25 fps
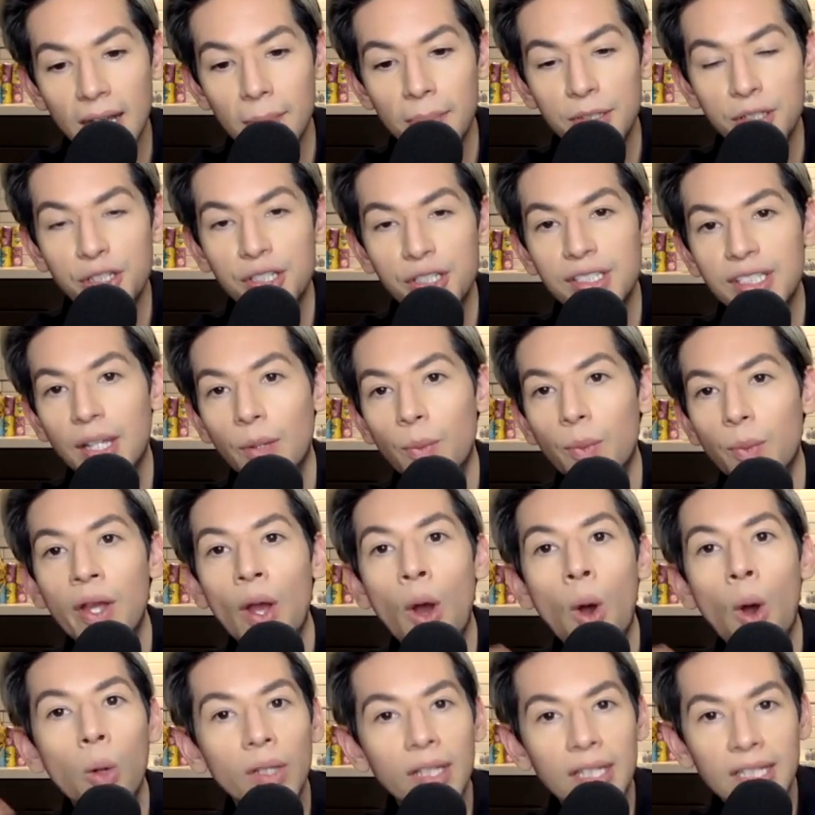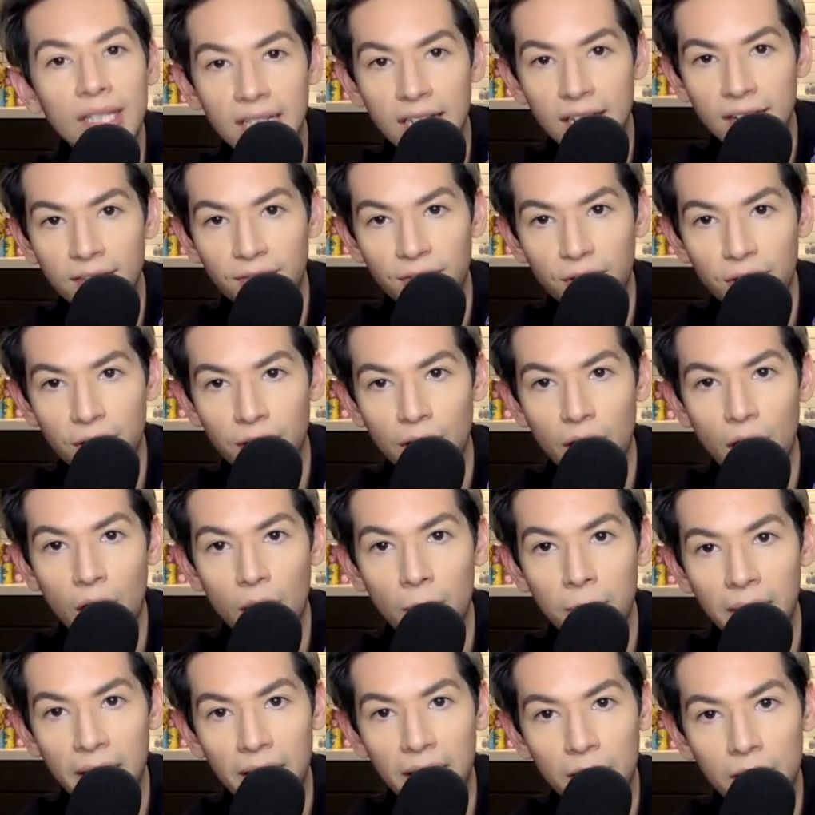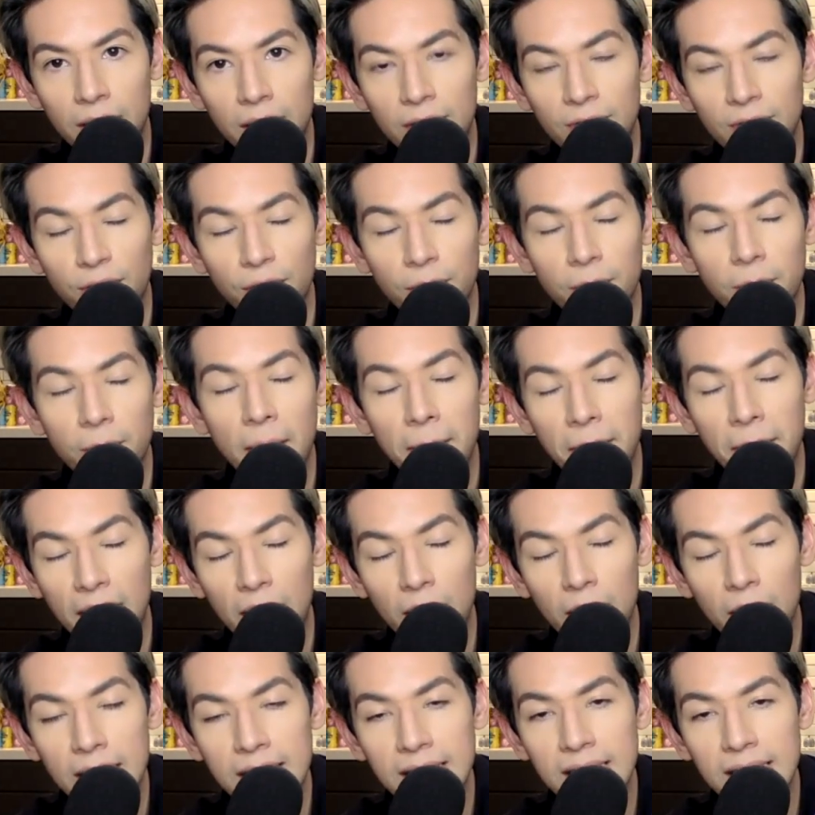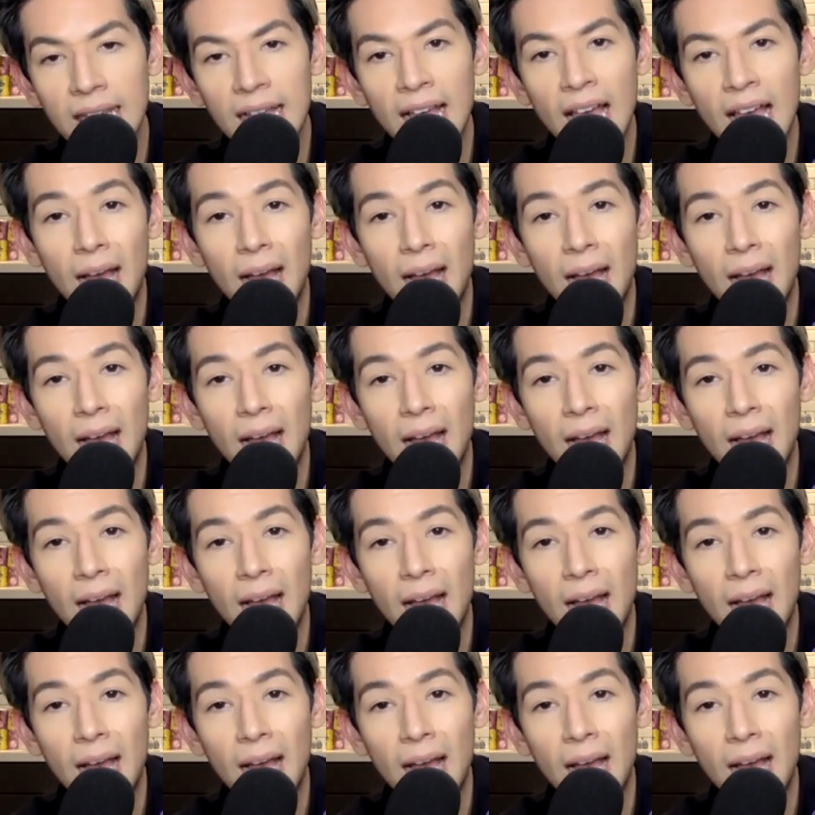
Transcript: but she's like, we only did it for our parent for my parents,